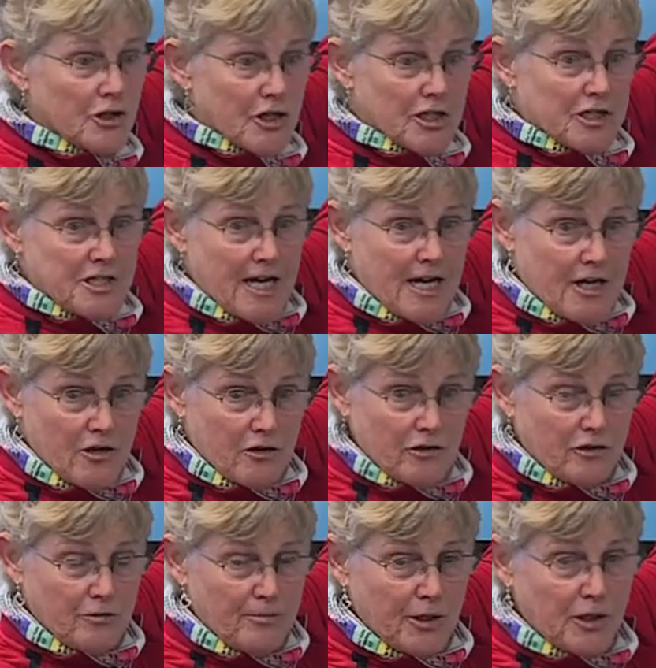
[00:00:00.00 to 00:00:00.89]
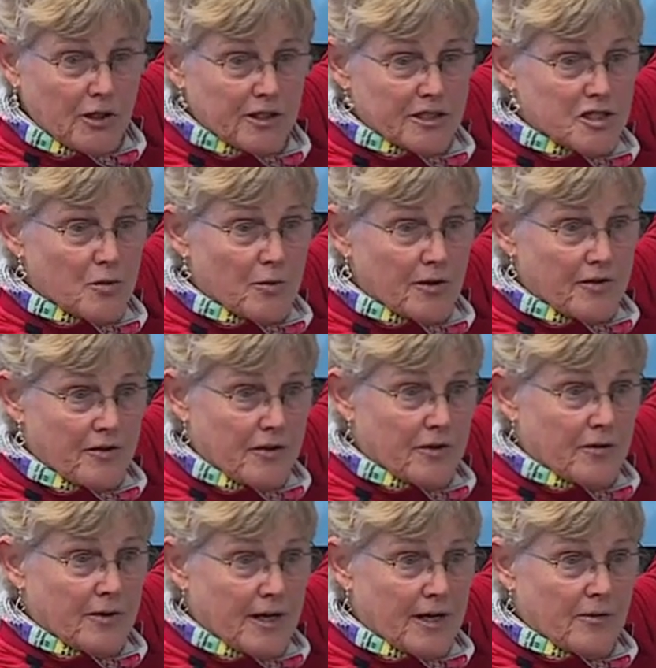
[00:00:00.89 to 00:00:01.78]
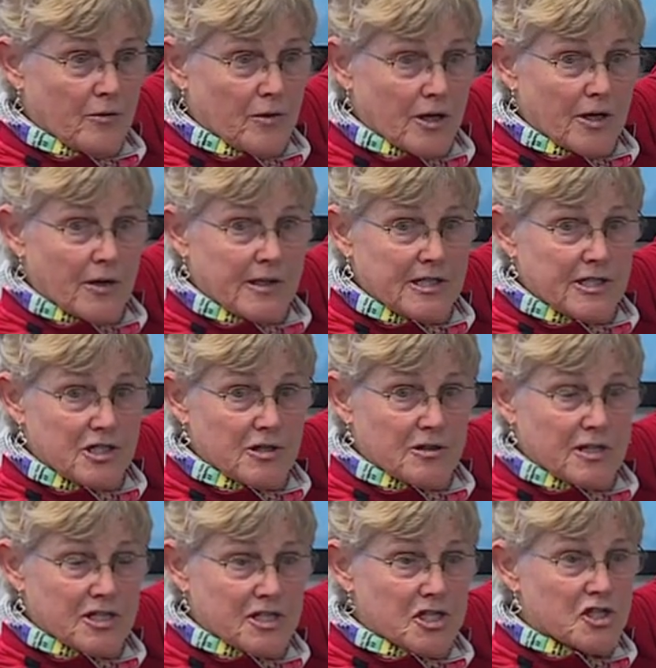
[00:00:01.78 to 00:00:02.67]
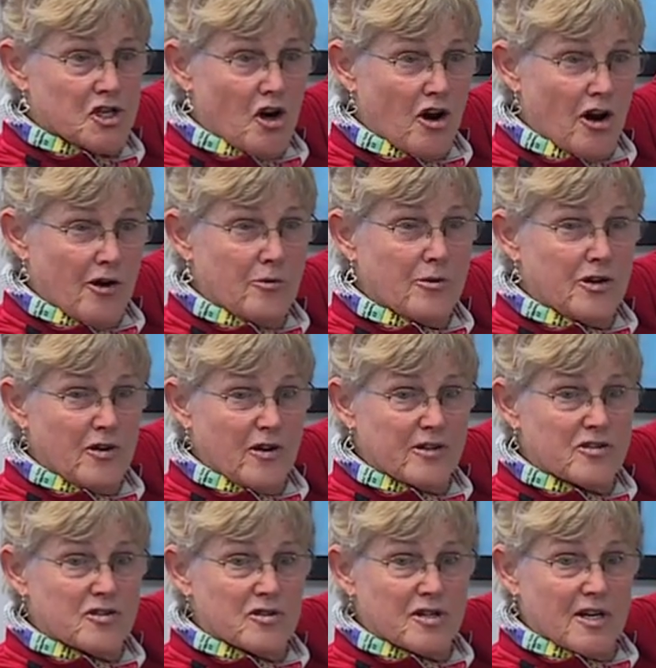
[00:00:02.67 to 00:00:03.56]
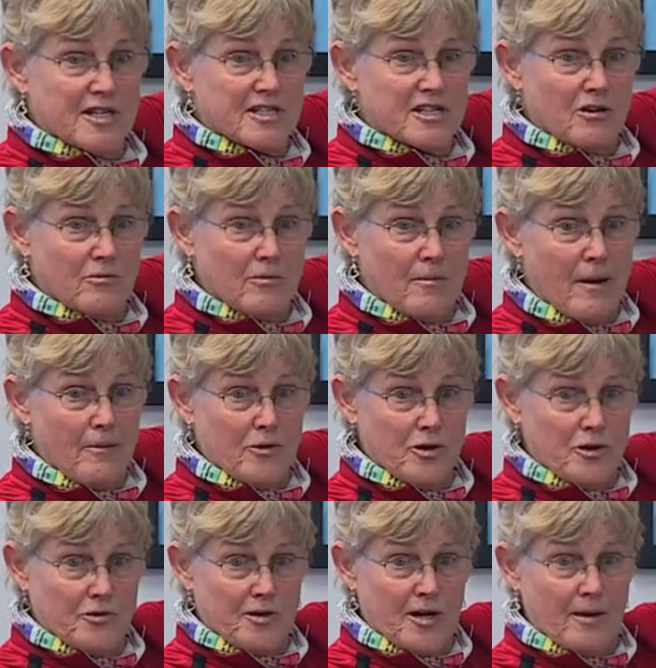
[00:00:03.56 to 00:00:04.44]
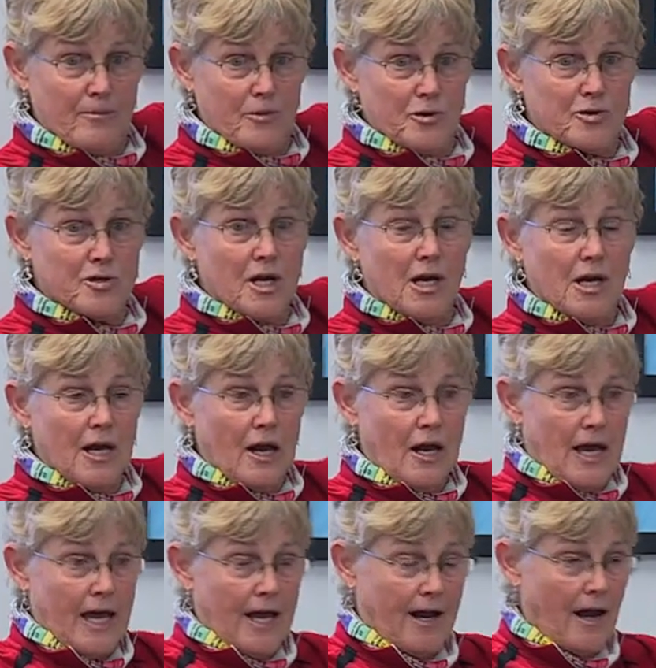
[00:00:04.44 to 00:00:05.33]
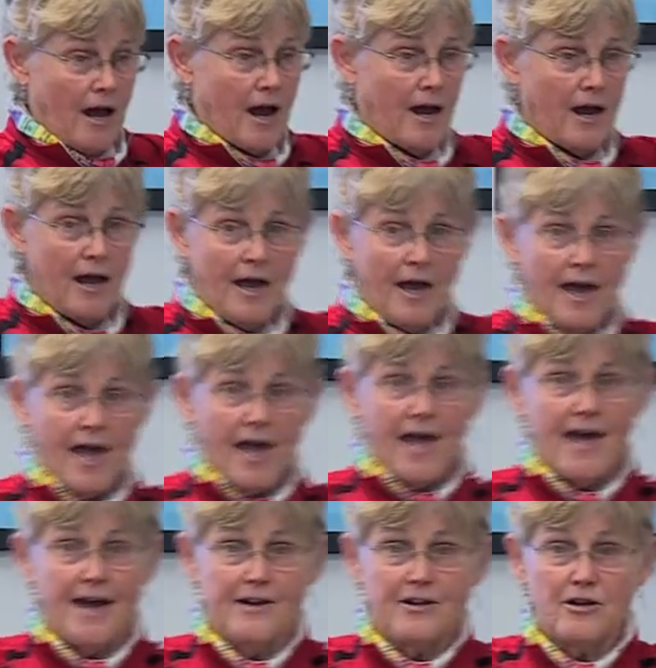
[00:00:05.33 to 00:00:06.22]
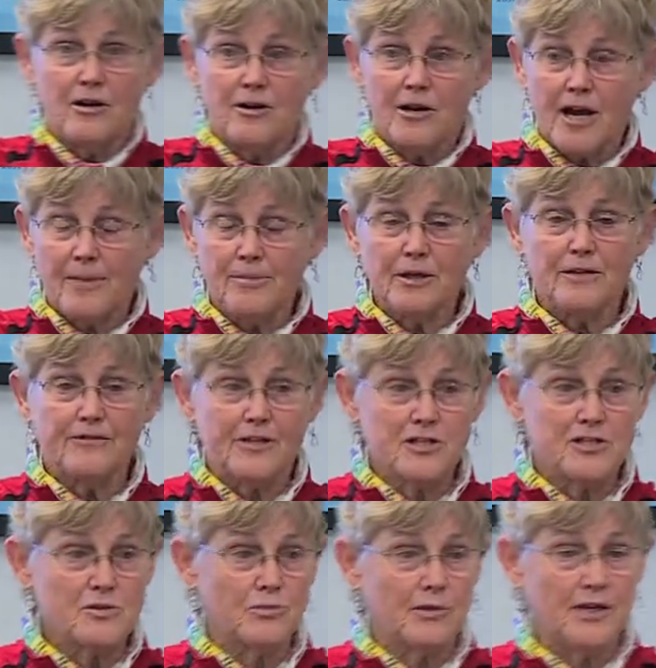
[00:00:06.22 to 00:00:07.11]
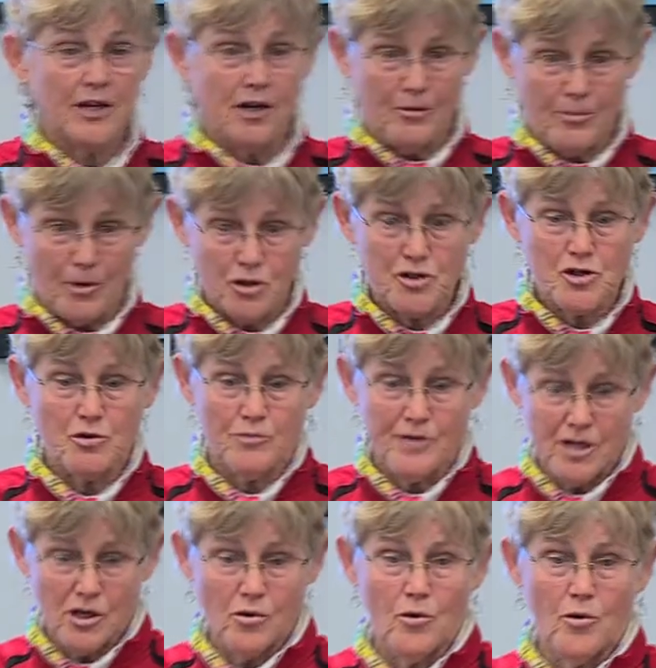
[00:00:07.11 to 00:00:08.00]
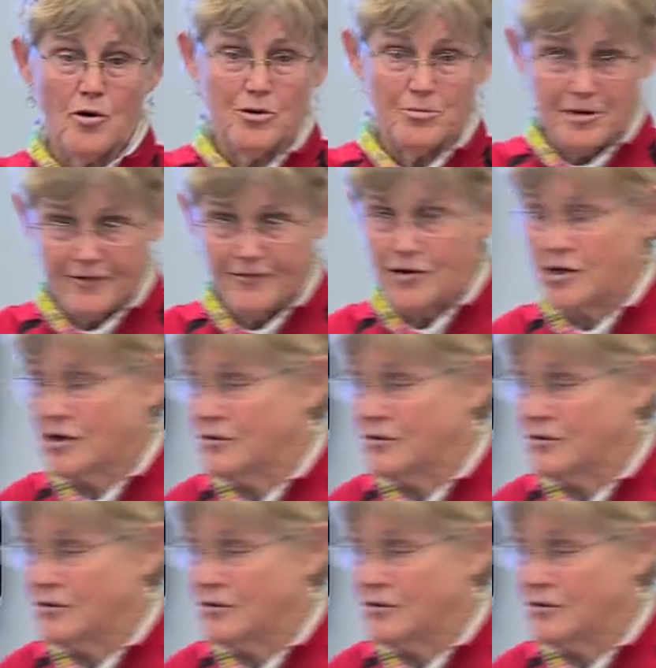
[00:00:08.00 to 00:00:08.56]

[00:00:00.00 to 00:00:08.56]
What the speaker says: you're going to take your little booklets with you, and we're going to, because it's hard when you're exercising to remember your numbers. And a couple of us will help also record, but if you